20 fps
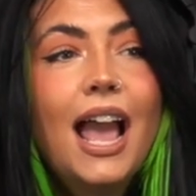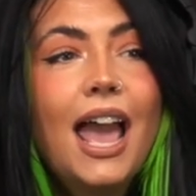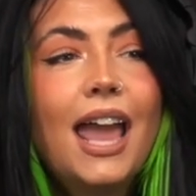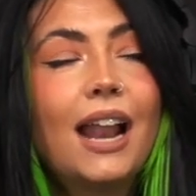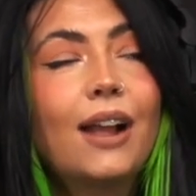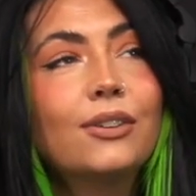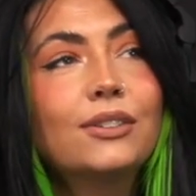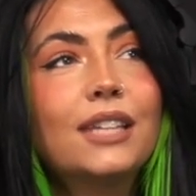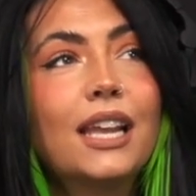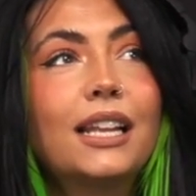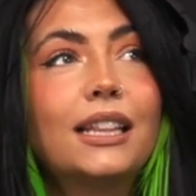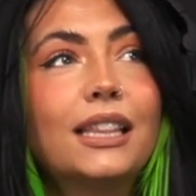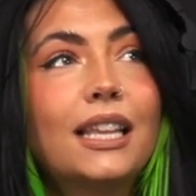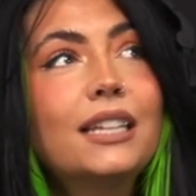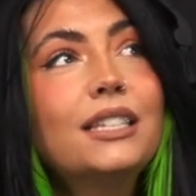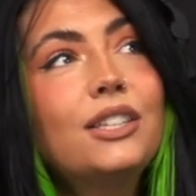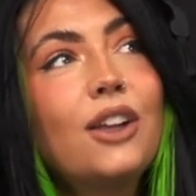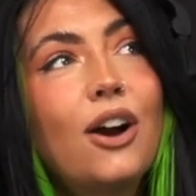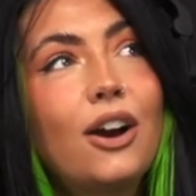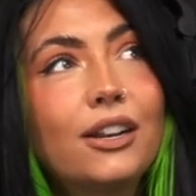And I was like,
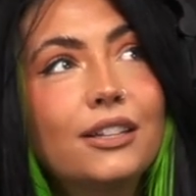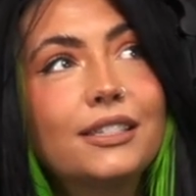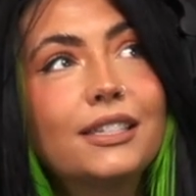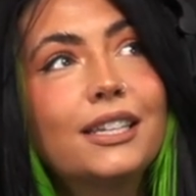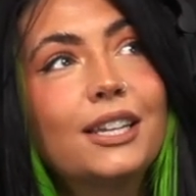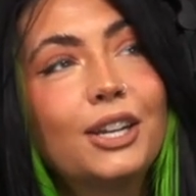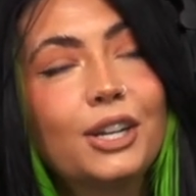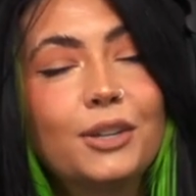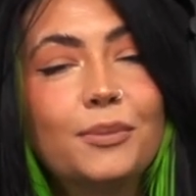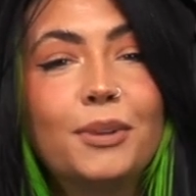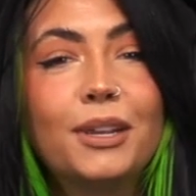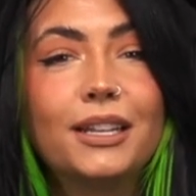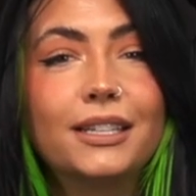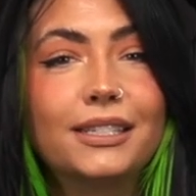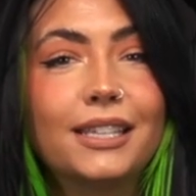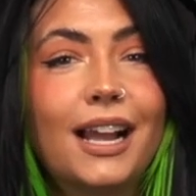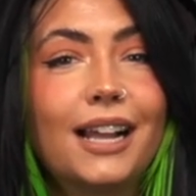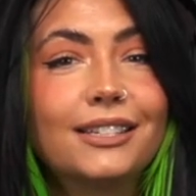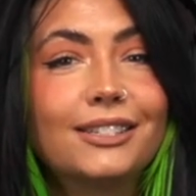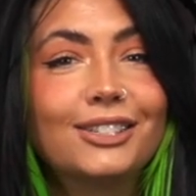this honestly could be a
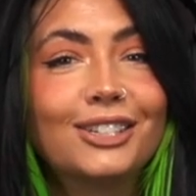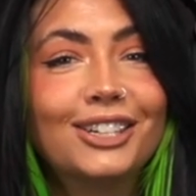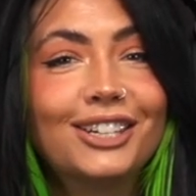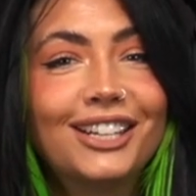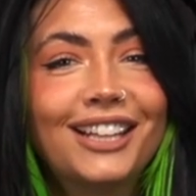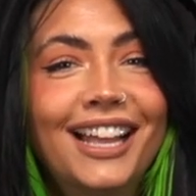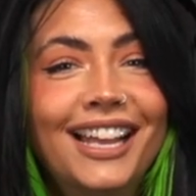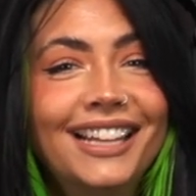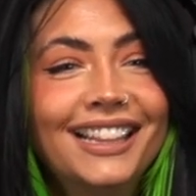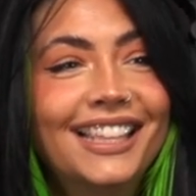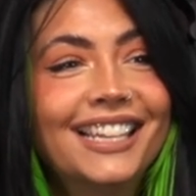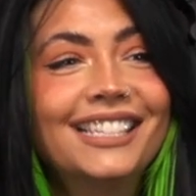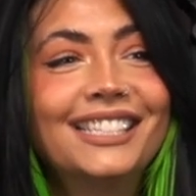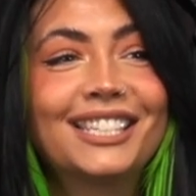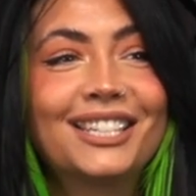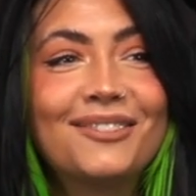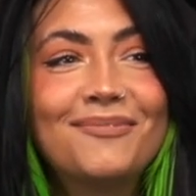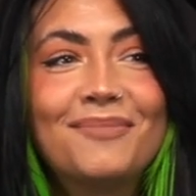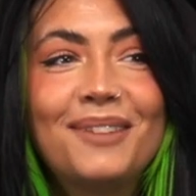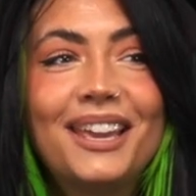disaster. Like,
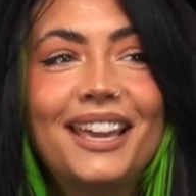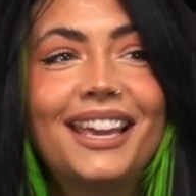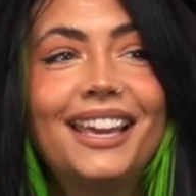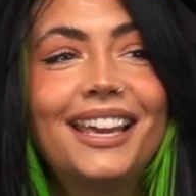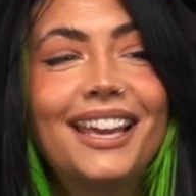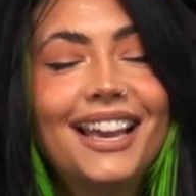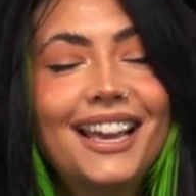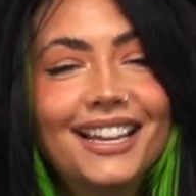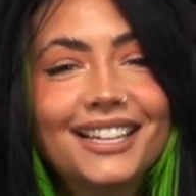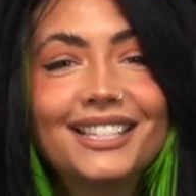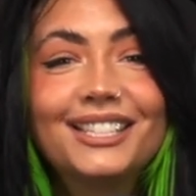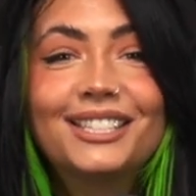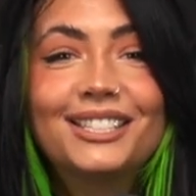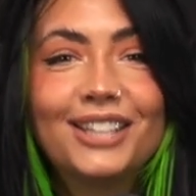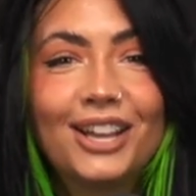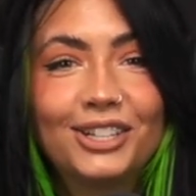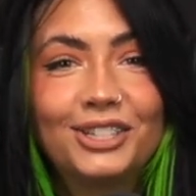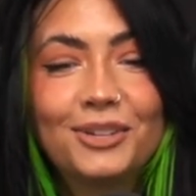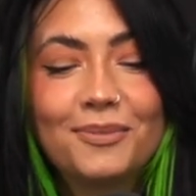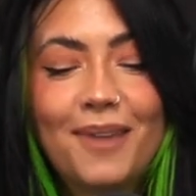this could be
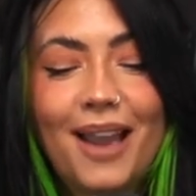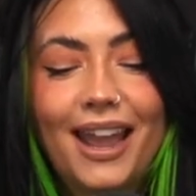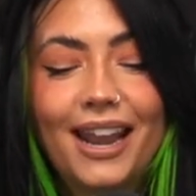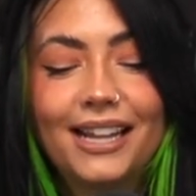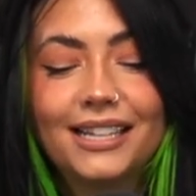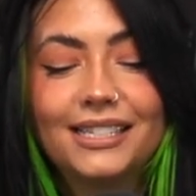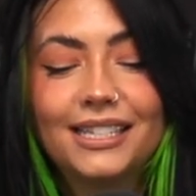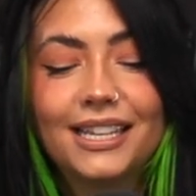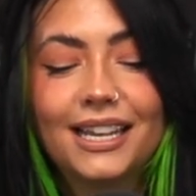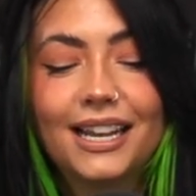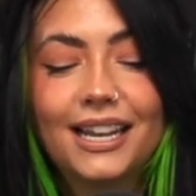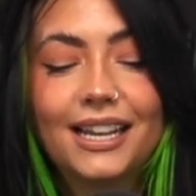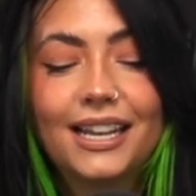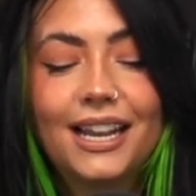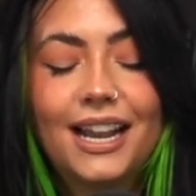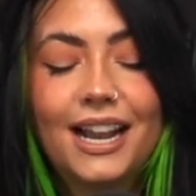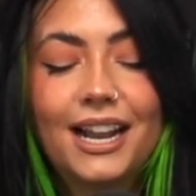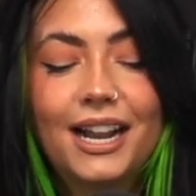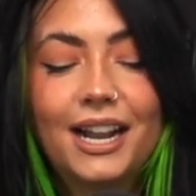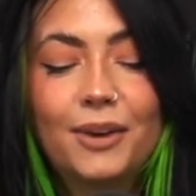such a bad
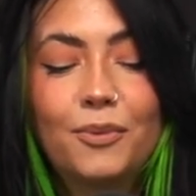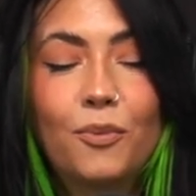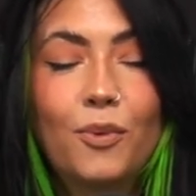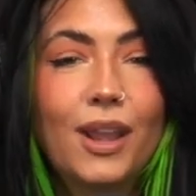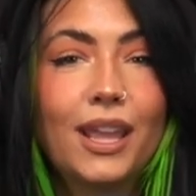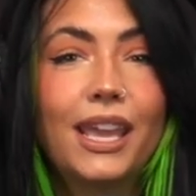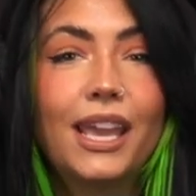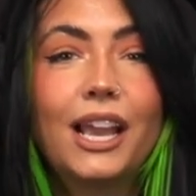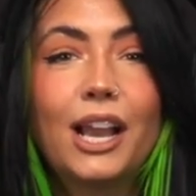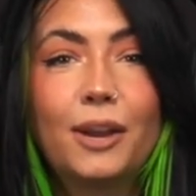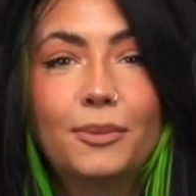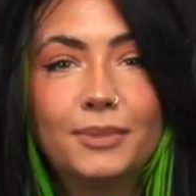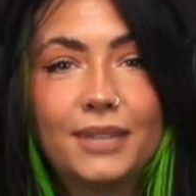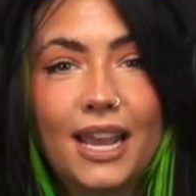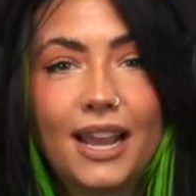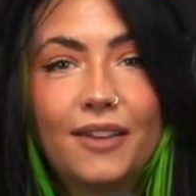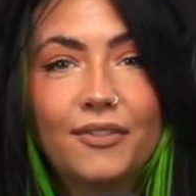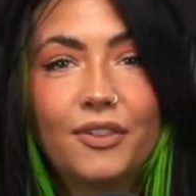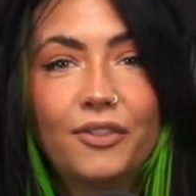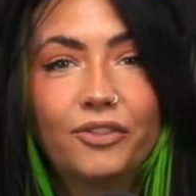idea. Waking up
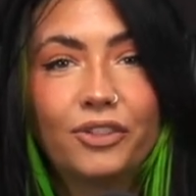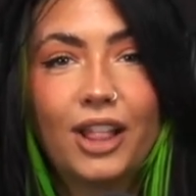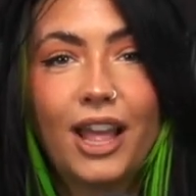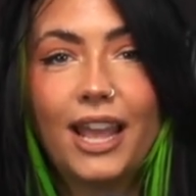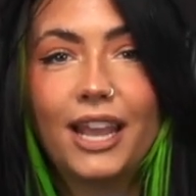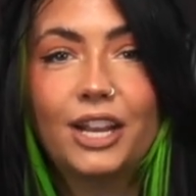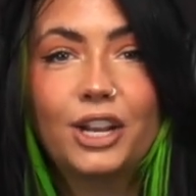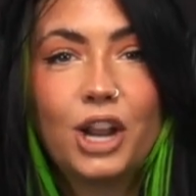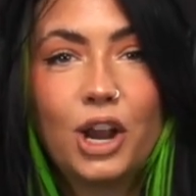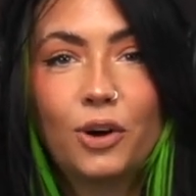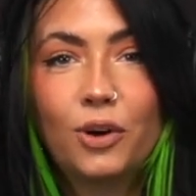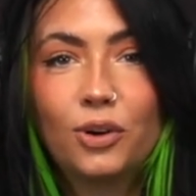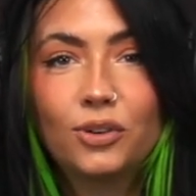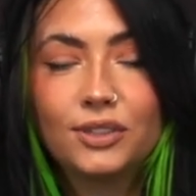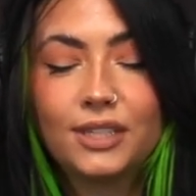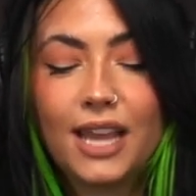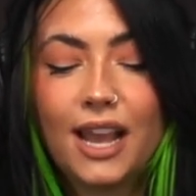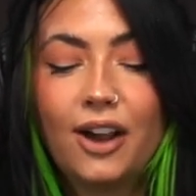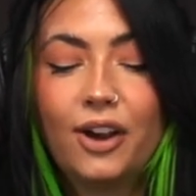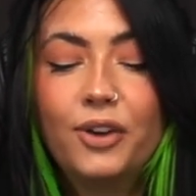day of the flight, no
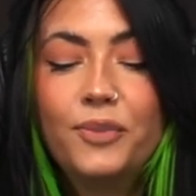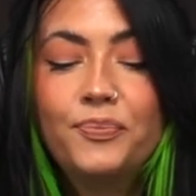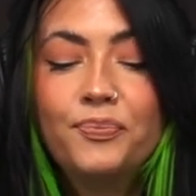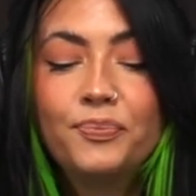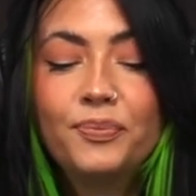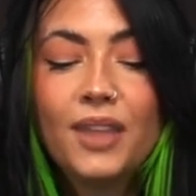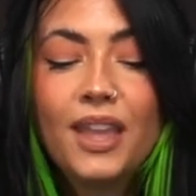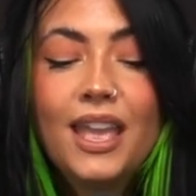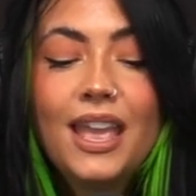hotel.